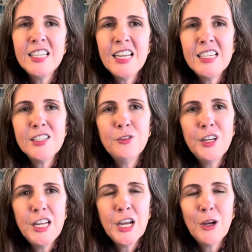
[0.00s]

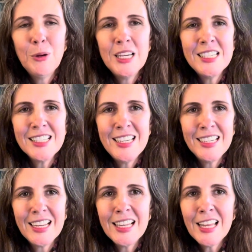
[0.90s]
Today's video
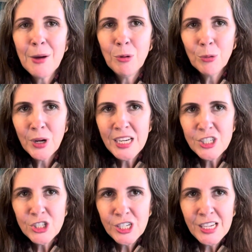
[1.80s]
is in
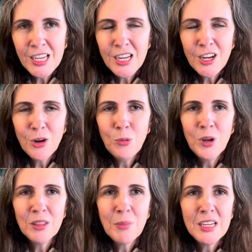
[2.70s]

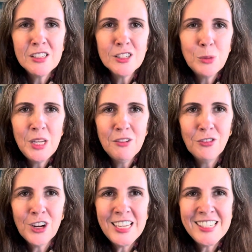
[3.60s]
collaboration with my
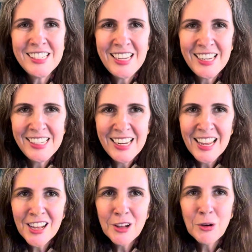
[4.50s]
sweet friend
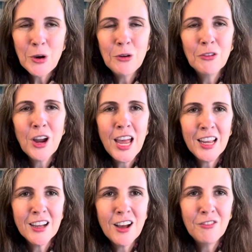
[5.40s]
Danielle over
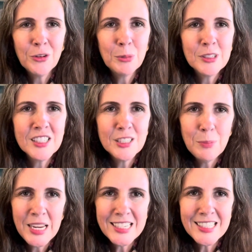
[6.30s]
at Comfortable
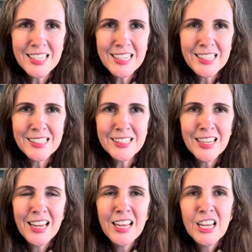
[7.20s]

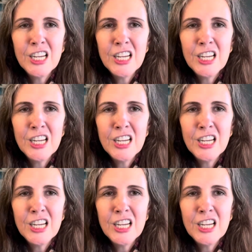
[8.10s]
Spaces.